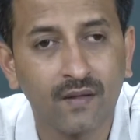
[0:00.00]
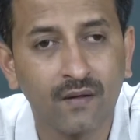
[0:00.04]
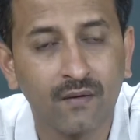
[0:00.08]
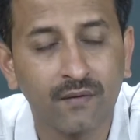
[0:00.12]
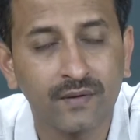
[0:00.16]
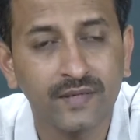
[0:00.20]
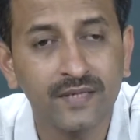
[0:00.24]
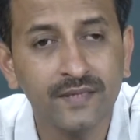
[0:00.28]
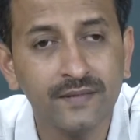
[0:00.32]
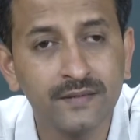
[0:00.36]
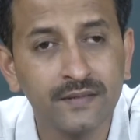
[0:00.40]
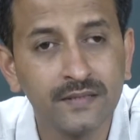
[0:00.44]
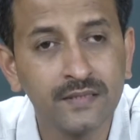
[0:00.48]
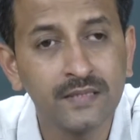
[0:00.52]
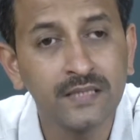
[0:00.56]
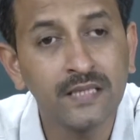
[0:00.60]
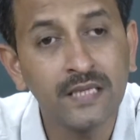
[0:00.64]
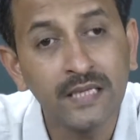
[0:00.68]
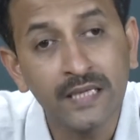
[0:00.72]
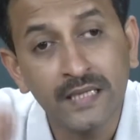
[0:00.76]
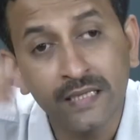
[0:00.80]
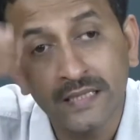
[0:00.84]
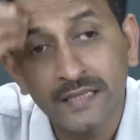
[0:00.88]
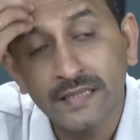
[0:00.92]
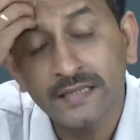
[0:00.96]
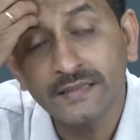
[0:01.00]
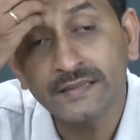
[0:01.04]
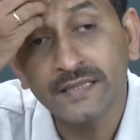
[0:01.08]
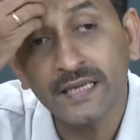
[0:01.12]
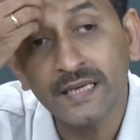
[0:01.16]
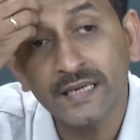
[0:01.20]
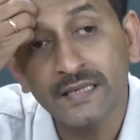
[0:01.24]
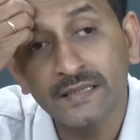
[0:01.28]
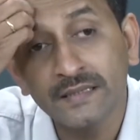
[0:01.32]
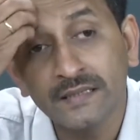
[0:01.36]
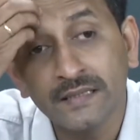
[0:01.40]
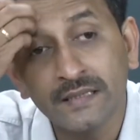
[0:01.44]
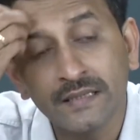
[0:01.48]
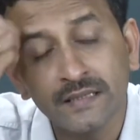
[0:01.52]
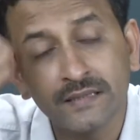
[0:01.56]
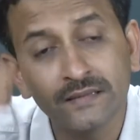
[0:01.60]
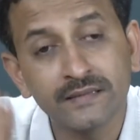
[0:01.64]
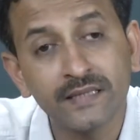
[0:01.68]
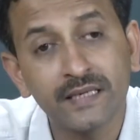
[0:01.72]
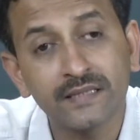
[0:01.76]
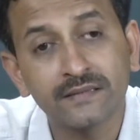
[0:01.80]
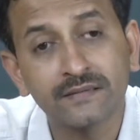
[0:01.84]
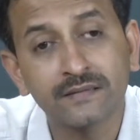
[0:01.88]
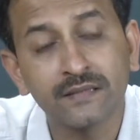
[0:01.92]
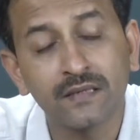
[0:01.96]
Okay. He said
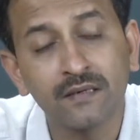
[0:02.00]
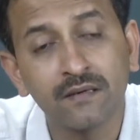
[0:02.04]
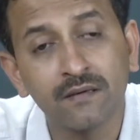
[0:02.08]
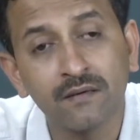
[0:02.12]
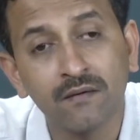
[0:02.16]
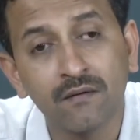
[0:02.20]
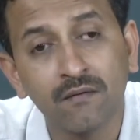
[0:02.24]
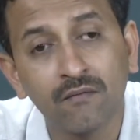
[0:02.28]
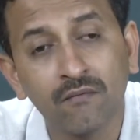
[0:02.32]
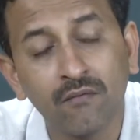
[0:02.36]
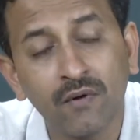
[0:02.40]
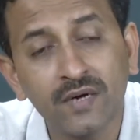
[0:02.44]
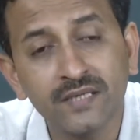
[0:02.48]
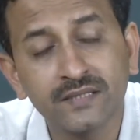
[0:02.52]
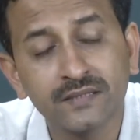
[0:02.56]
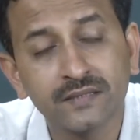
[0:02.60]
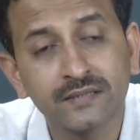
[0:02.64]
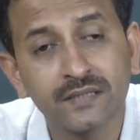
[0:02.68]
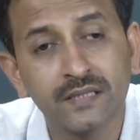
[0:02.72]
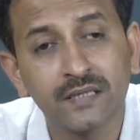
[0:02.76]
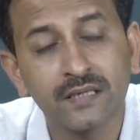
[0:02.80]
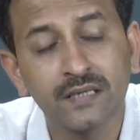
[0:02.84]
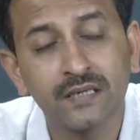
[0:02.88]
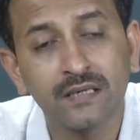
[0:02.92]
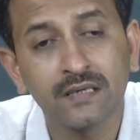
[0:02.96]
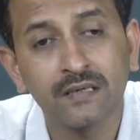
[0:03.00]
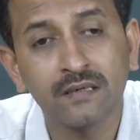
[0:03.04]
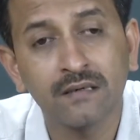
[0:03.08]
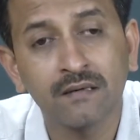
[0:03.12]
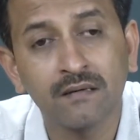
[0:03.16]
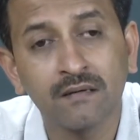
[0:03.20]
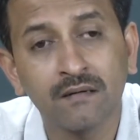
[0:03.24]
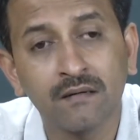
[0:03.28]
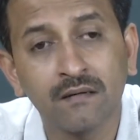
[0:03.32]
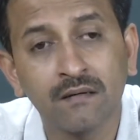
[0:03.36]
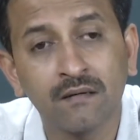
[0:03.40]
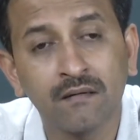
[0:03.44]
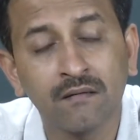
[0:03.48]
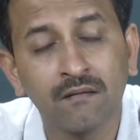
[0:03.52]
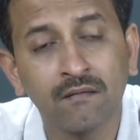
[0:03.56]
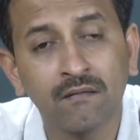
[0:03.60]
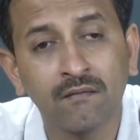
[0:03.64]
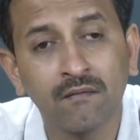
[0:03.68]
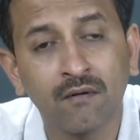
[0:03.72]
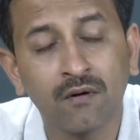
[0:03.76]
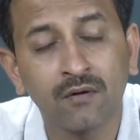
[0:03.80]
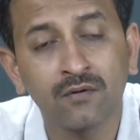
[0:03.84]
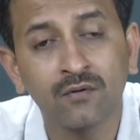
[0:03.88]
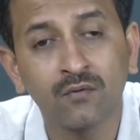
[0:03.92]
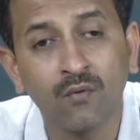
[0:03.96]
that
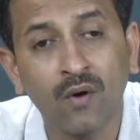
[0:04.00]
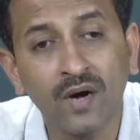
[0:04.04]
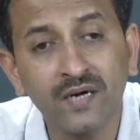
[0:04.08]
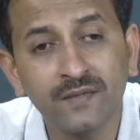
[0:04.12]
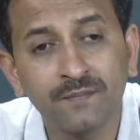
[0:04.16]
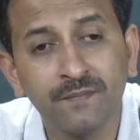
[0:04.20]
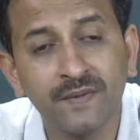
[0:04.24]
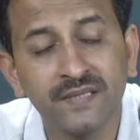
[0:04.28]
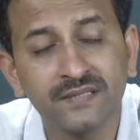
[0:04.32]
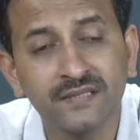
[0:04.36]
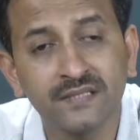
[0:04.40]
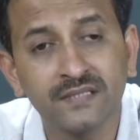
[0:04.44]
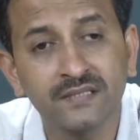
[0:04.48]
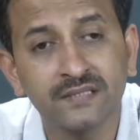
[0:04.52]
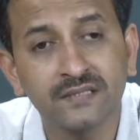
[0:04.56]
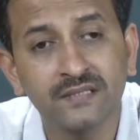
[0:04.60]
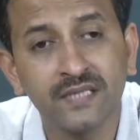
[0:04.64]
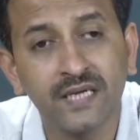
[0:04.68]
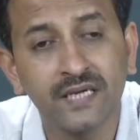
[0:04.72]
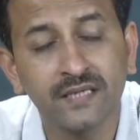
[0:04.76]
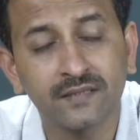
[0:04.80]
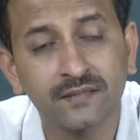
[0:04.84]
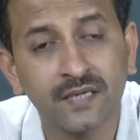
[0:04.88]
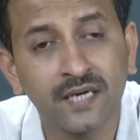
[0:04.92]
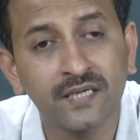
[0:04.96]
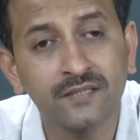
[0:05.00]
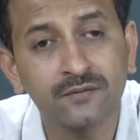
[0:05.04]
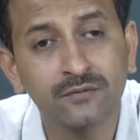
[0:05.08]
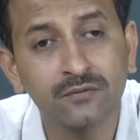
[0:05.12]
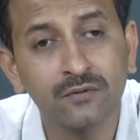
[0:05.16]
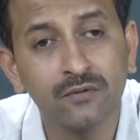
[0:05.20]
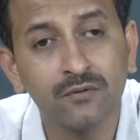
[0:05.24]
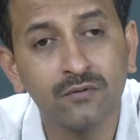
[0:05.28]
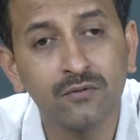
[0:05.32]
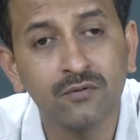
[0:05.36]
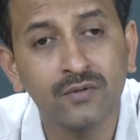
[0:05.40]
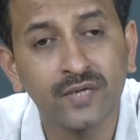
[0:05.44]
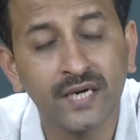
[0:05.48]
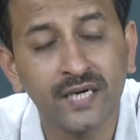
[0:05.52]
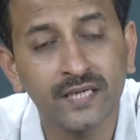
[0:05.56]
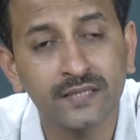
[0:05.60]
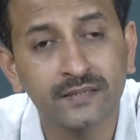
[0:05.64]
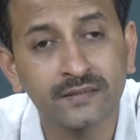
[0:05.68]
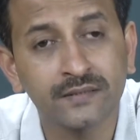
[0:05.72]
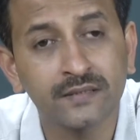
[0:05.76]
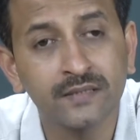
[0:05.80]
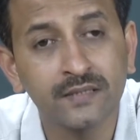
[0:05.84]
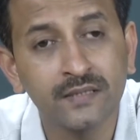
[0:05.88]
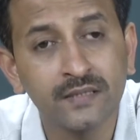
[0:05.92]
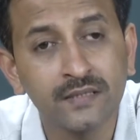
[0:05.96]
on what basis they are trying to look
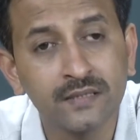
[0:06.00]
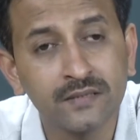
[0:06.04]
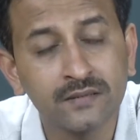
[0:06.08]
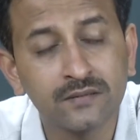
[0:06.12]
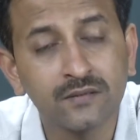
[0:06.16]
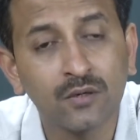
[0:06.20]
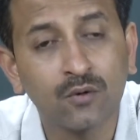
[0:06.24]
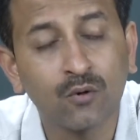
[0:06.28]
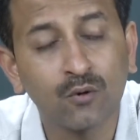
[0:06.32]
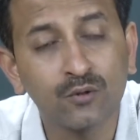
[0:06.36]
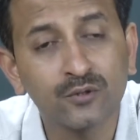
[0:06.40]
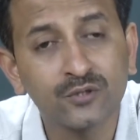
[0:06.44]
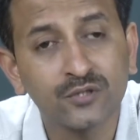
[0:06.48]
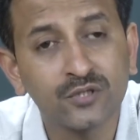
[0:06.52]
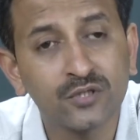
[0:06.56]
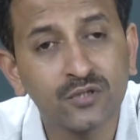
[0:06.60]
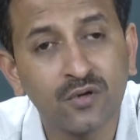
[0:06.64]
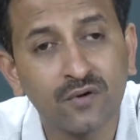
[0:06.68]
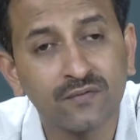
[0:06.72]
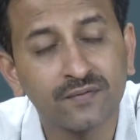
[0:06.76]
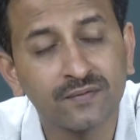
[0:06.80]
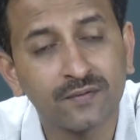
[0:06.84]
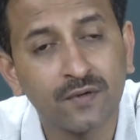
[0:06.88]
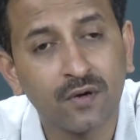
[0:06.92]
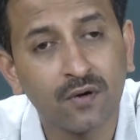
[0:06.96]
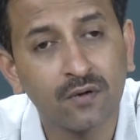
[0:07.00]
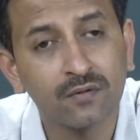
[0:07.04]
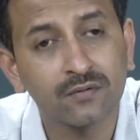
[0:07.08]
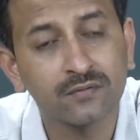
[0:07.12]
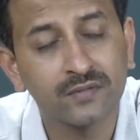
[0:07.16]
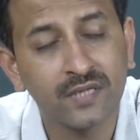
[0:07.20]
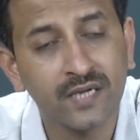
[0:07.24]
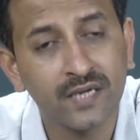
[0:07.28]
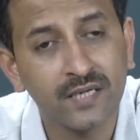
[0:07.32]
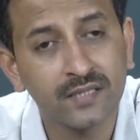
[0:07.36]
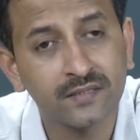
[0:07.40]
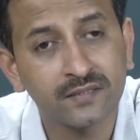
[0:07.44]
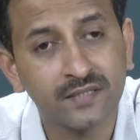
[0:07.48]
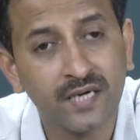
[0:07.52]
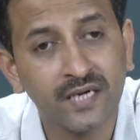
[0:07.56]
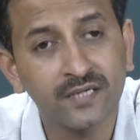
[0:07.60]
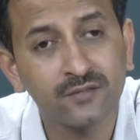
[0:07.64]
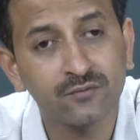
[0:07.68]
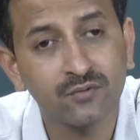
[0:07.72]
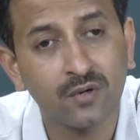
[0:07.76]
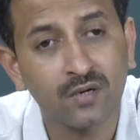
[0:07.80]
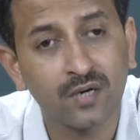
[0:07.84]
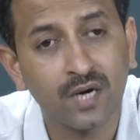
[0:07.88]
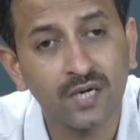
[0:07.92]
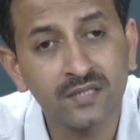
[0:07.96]
at the question of, or they are trying
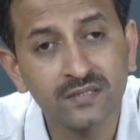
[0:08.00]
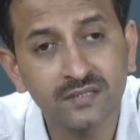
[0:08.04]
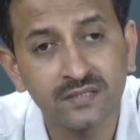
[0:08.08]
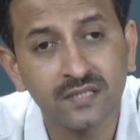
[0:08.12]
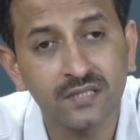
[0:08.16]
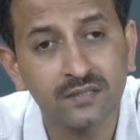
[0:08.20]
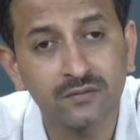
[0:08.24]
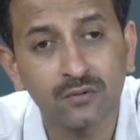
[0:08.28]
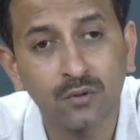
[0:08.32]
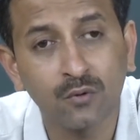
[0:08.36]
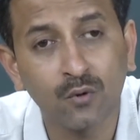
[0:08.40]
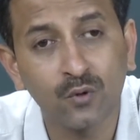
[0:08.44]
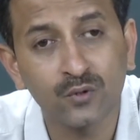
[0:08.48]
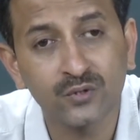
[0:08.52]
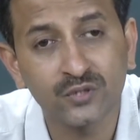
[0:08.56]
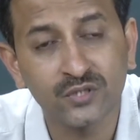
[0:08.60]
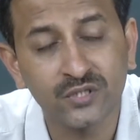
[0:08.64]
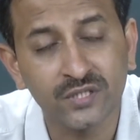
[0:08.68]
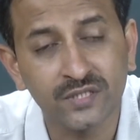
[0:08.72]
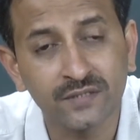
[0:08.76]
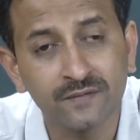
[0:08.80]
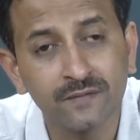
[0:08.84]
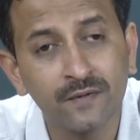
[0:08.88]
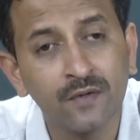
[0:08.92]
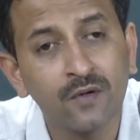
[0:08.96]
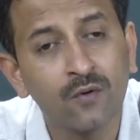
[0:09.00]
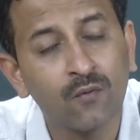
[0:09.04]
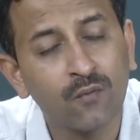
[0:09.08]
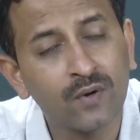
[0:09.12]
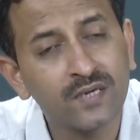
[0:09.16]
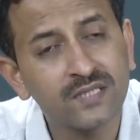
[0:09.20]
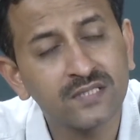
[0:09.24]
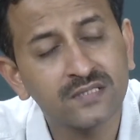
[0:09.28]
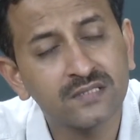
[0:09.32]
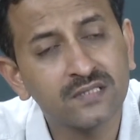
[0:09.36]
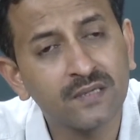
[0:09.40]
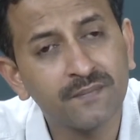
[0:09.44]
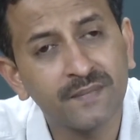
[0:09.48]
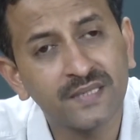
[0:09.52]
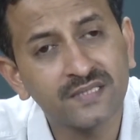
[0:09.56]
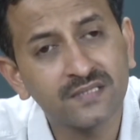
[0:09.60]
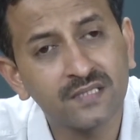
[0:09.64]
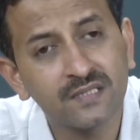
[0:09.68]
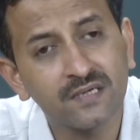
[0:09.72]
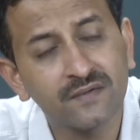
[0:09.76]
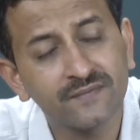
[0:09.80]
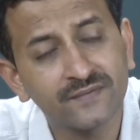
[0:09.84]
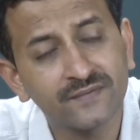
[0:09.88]
to answer the question, what is the method of